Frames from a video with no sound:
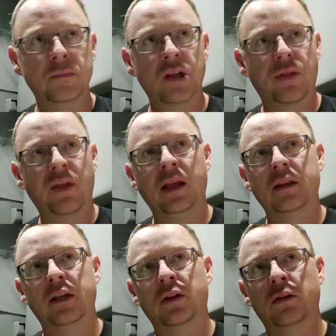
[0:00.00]
to think
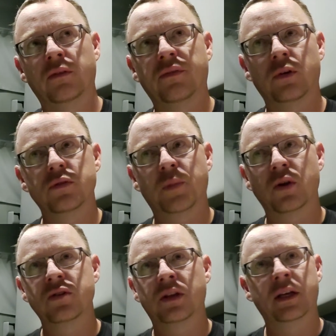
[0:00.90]
that you're the first
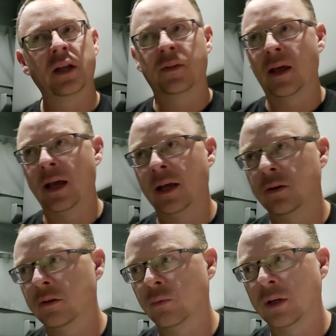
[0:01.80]
person that done that
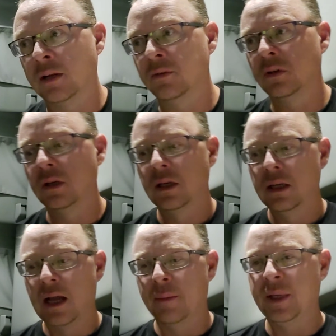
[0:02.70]
or whatever.
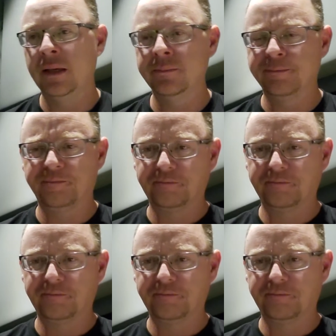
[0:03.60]
I mean,